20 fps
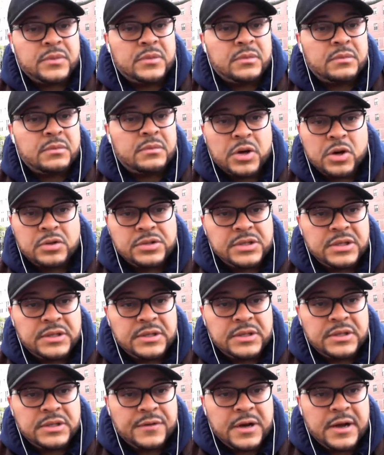
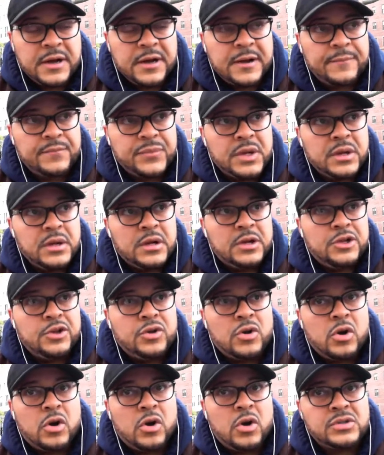Personally, fine. You
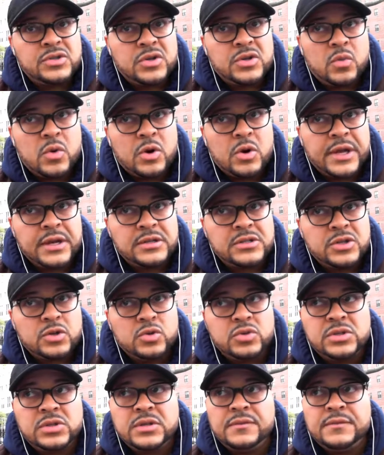can also work
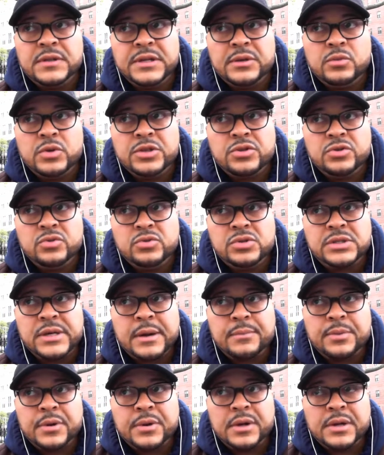exclusively with two
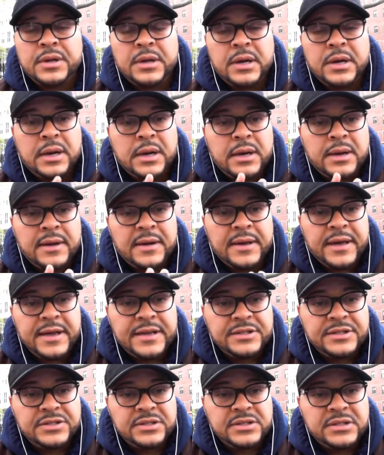separate
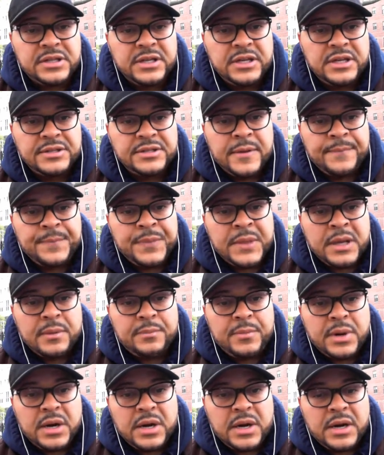agencies,
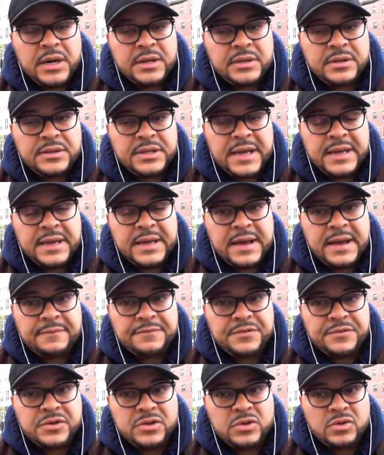but they
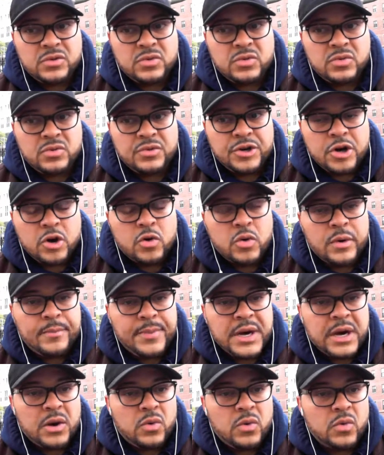have to know
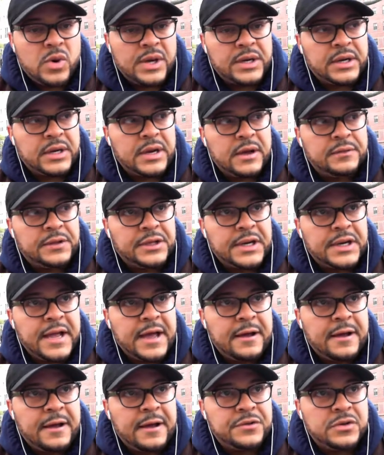about one another. They
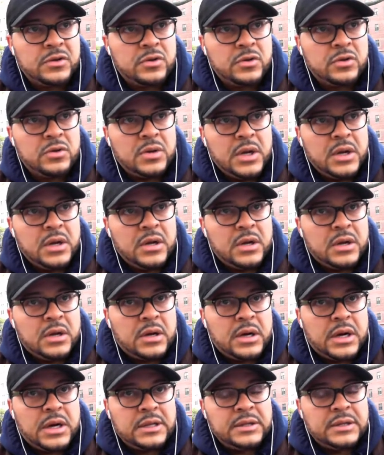have to
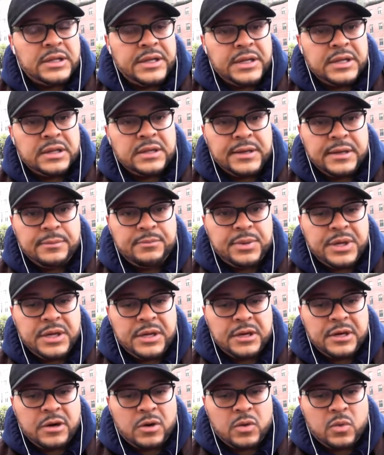legally
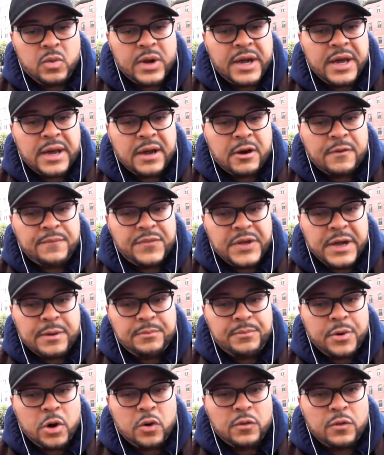be aware that
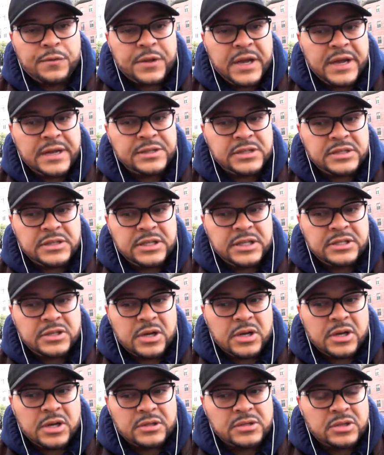both agencies
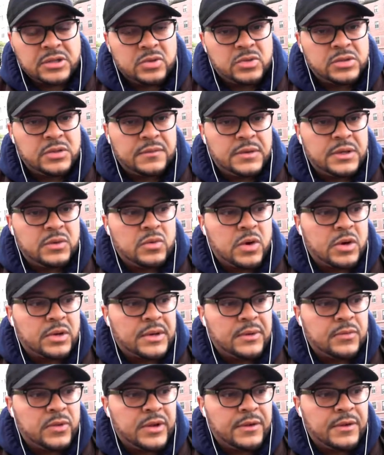are exclusively
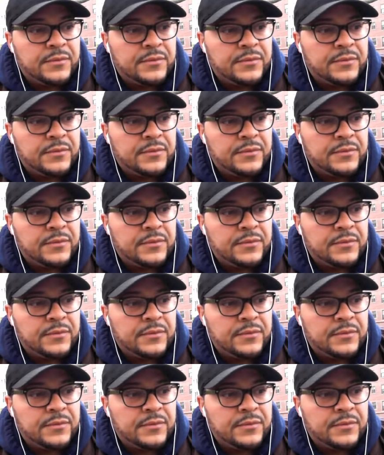working with